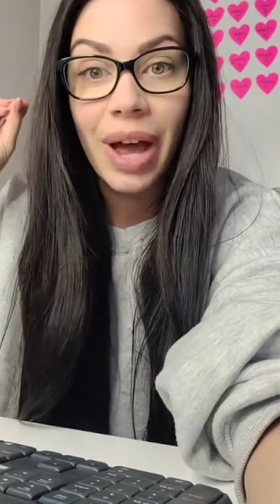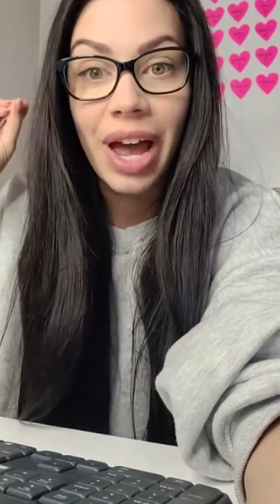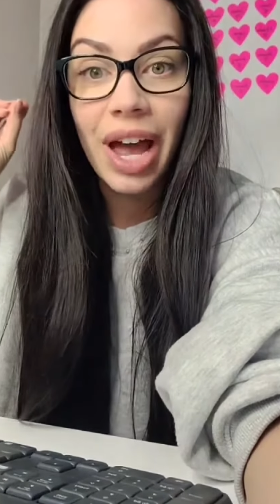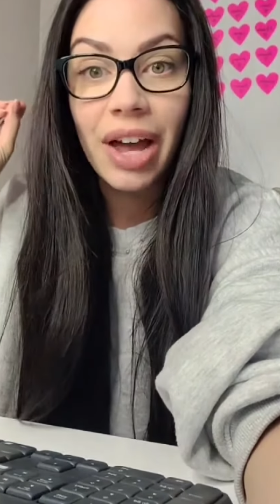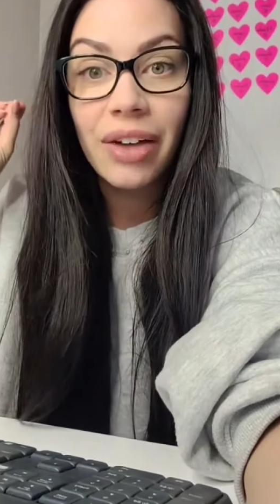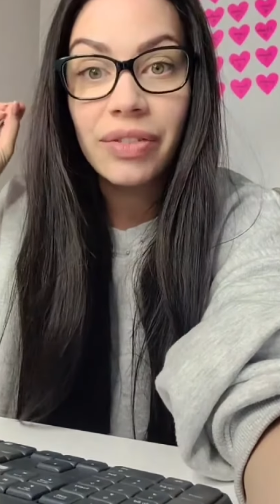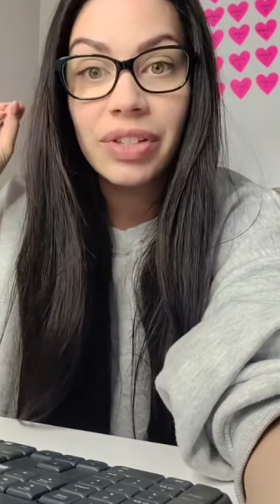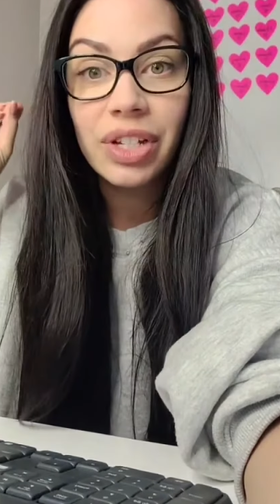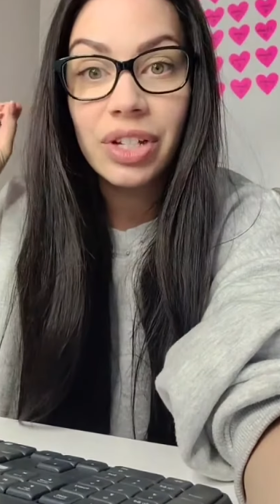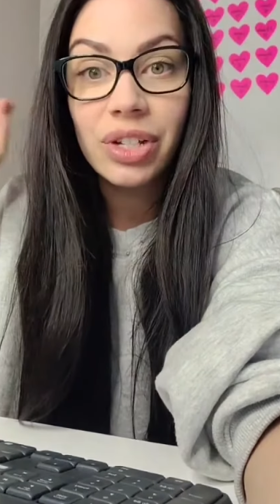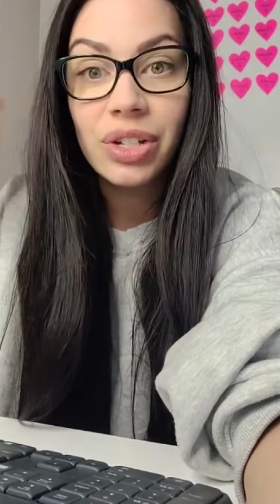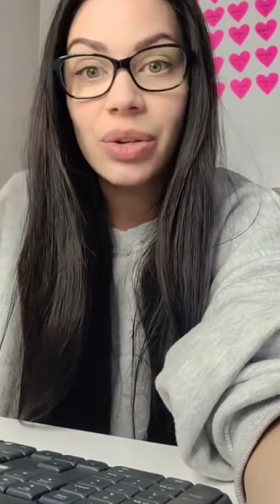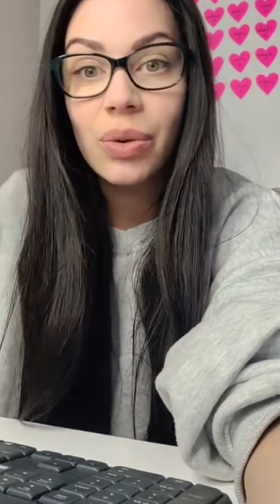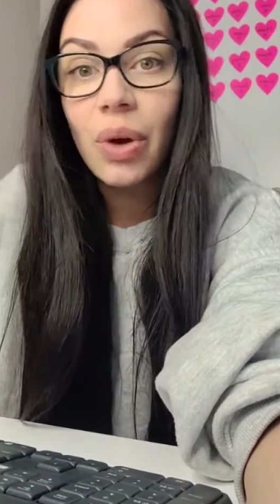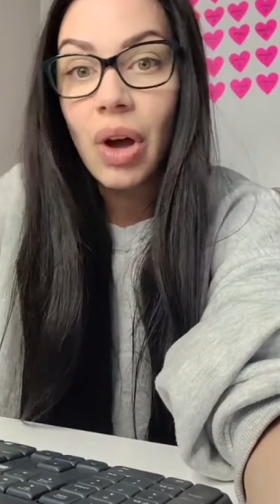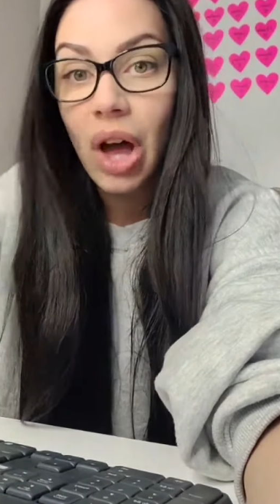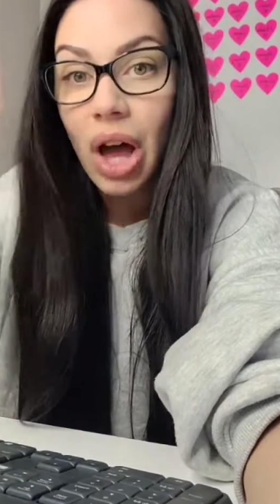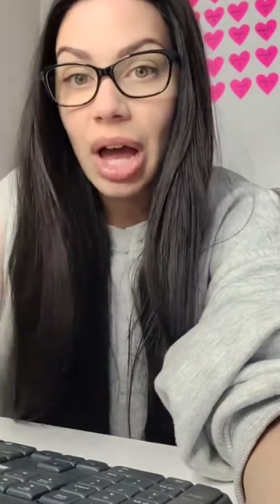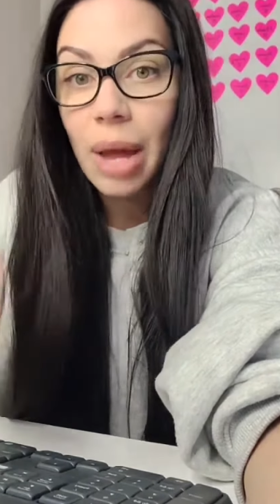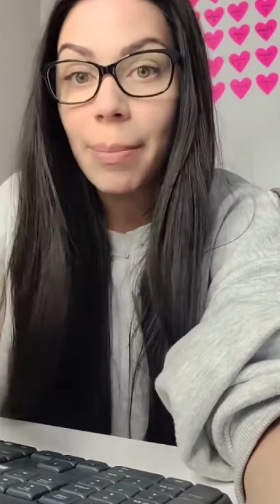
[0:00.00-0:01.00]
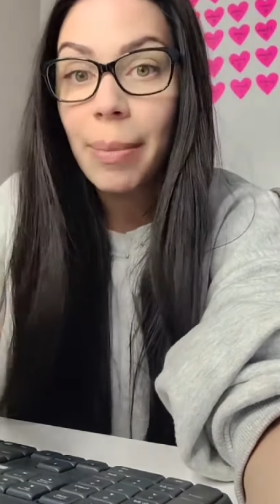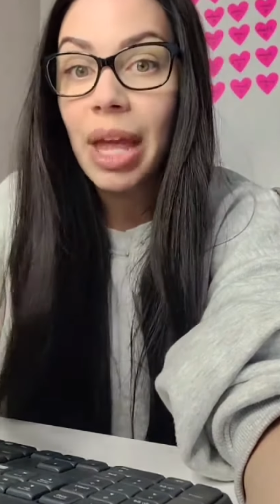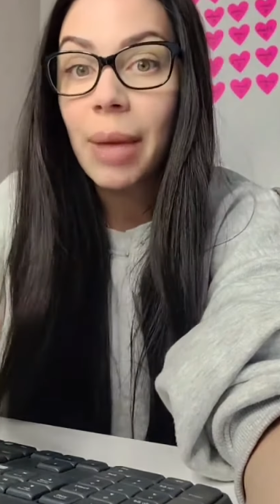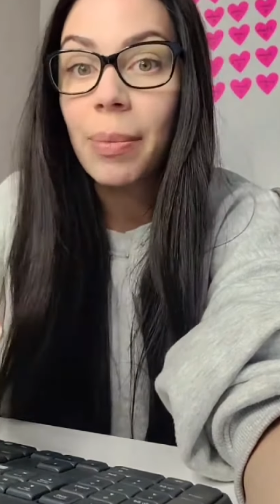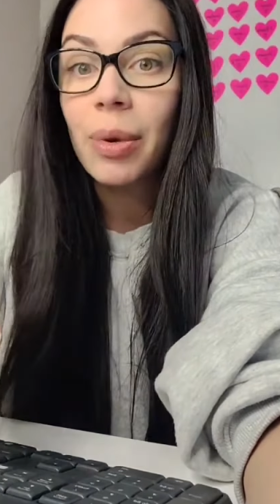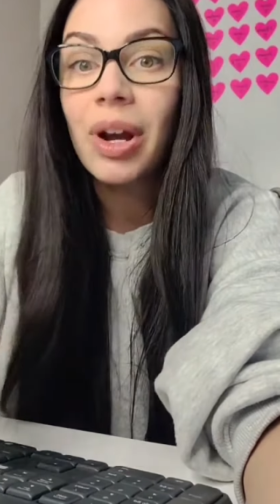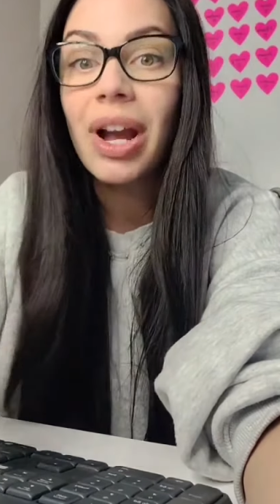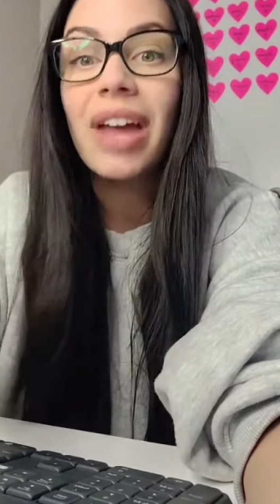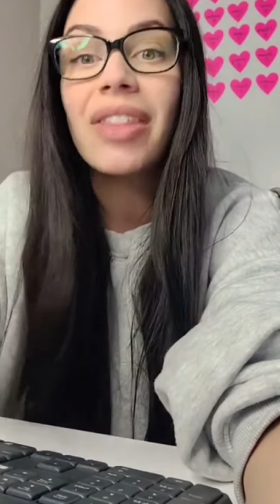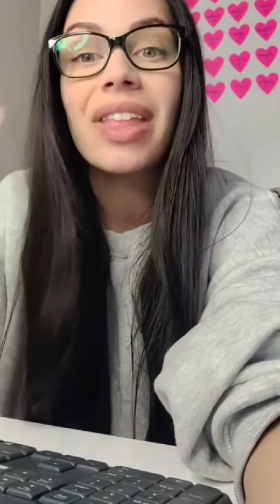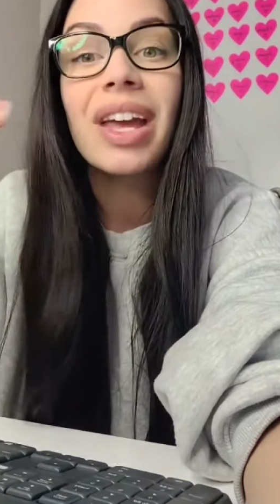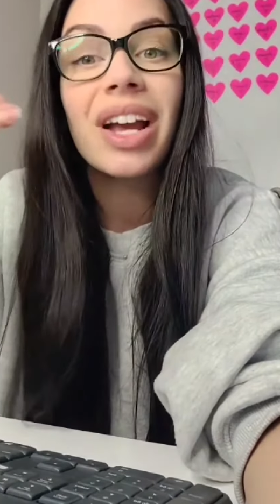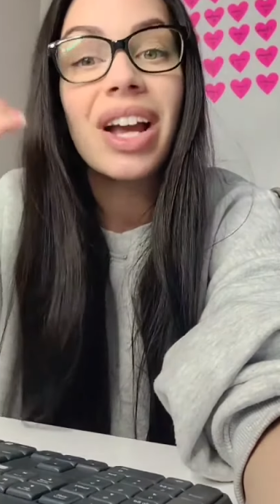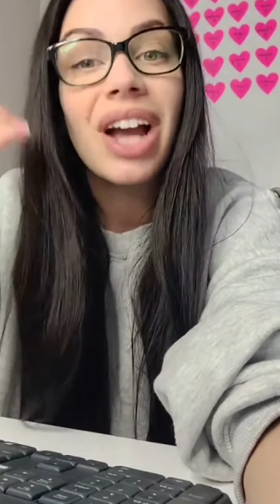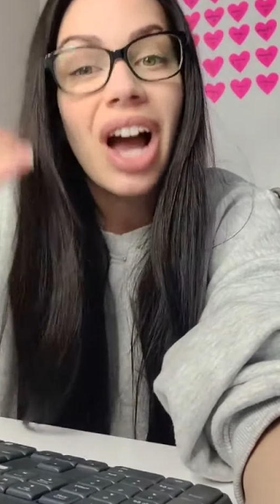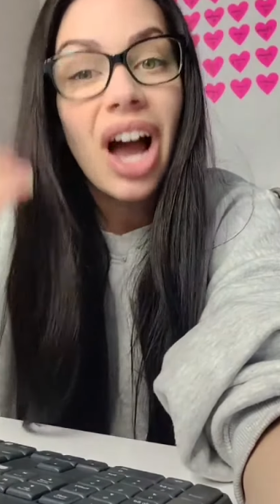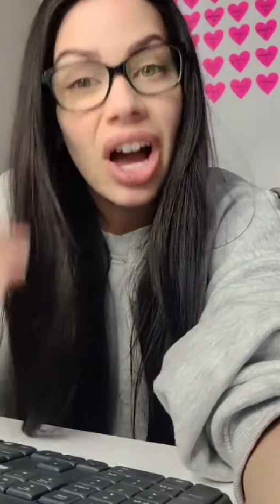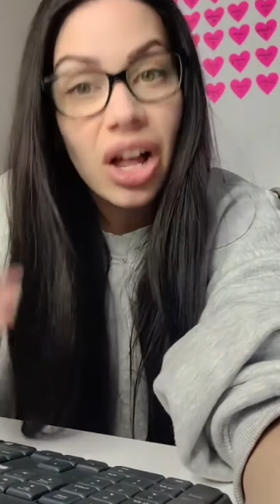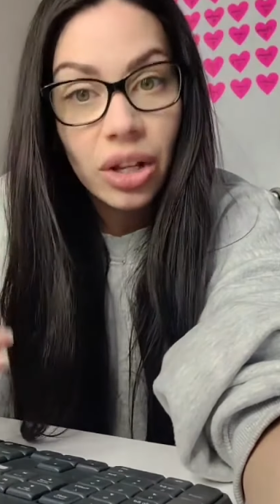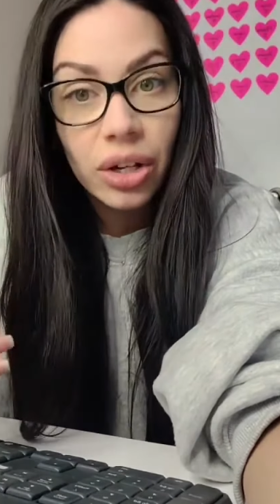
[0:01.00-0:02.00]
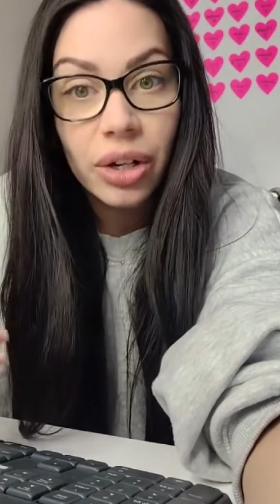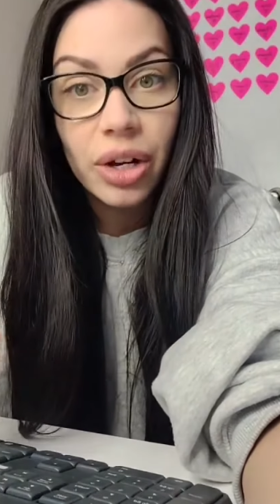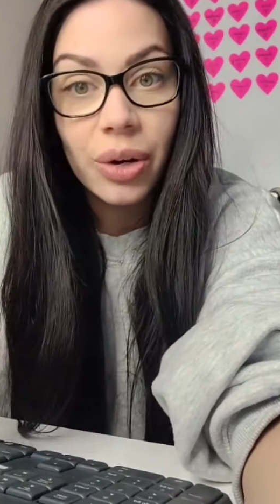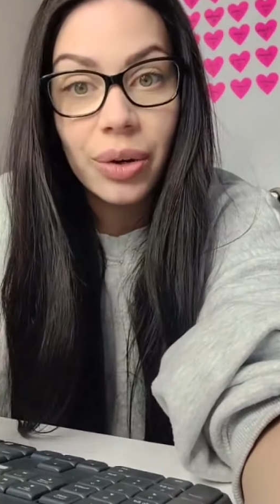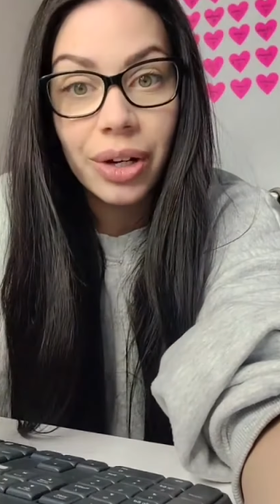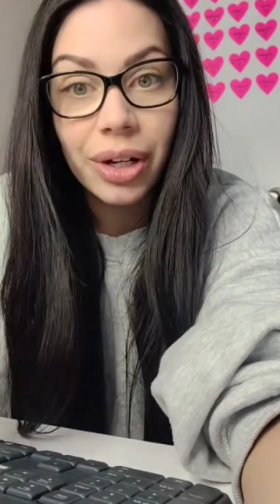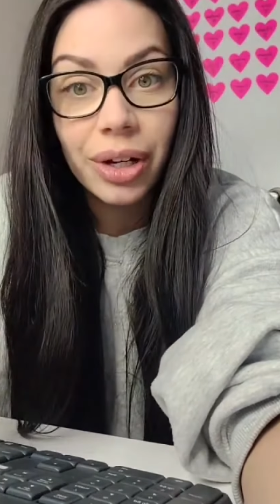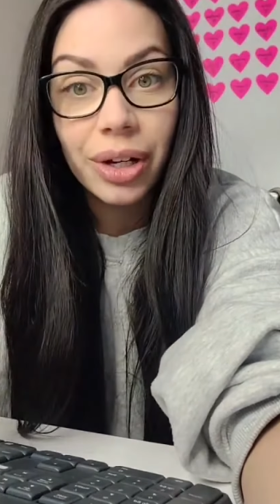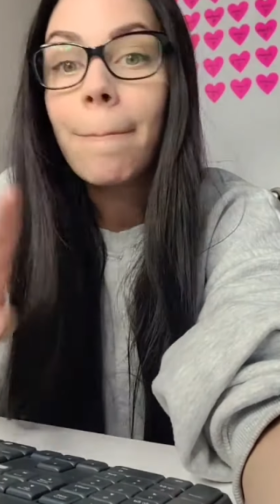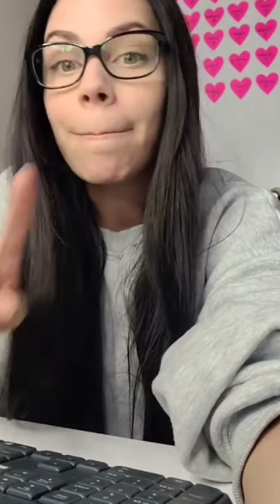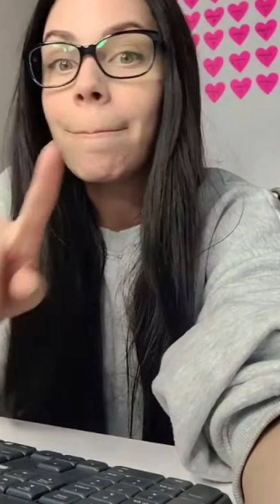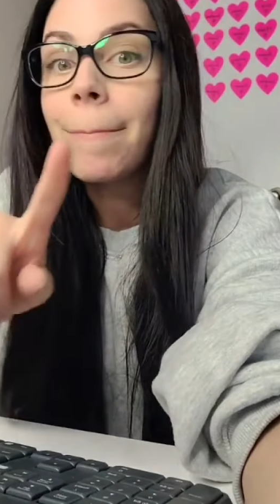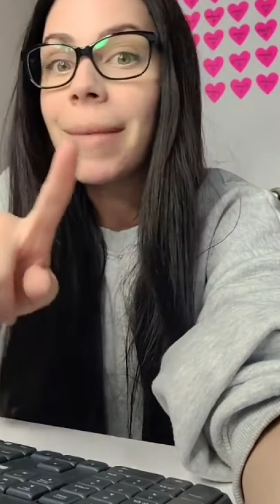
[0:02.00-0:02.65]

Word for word: have to do on paper and then color code it